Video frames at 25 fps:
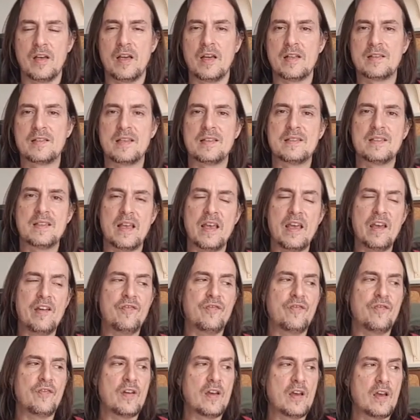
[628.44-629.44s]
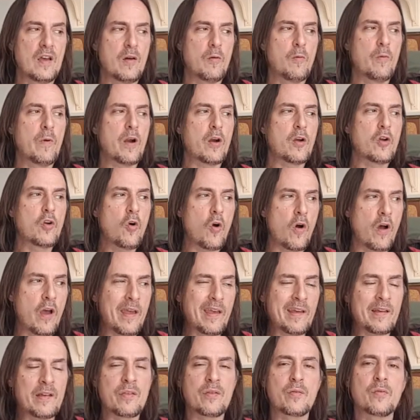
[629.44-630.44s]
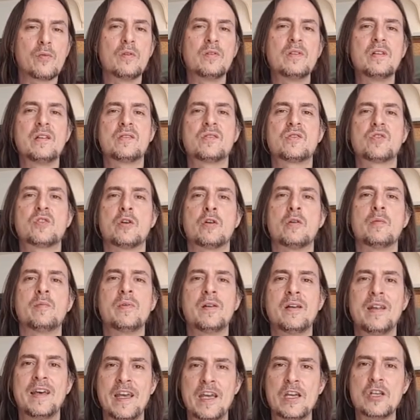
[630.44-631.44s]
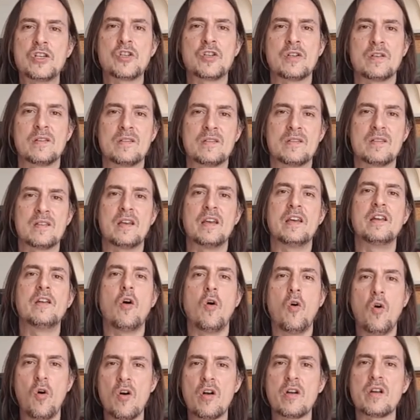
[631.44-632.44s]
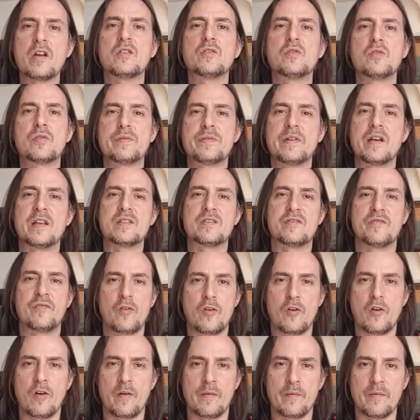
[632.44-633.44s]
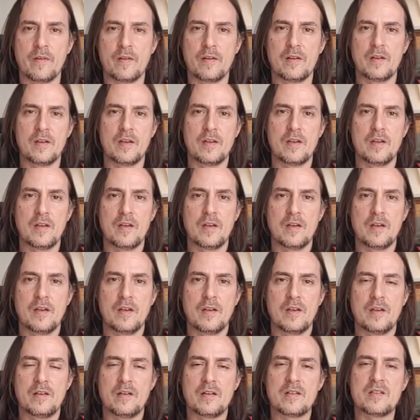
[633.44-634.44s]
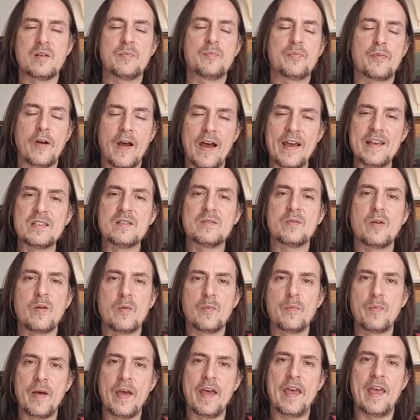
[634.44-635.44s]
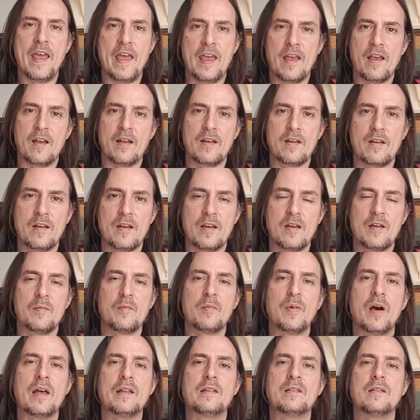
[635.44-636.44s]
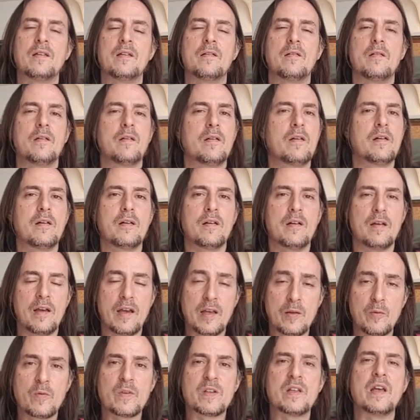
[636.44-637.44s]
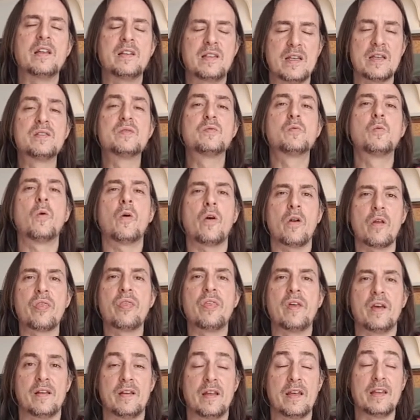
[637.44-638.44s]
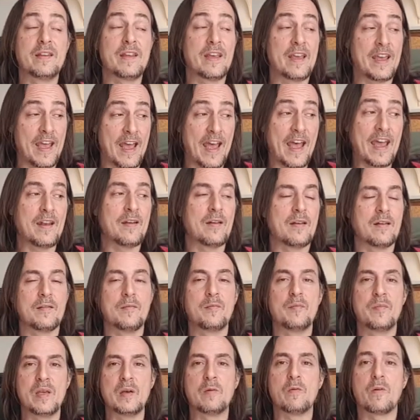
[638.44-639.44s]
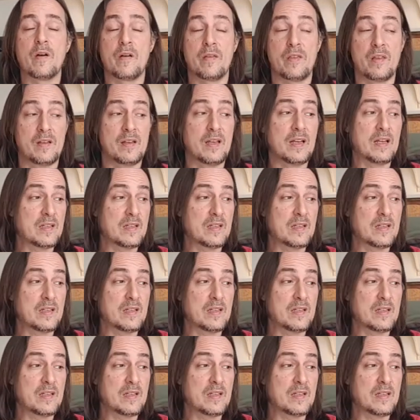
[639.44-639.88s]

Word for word: It's as if we're going through these turbulations in order to transform. There's a price we're paying, but it, it is worth it. It can be worth it.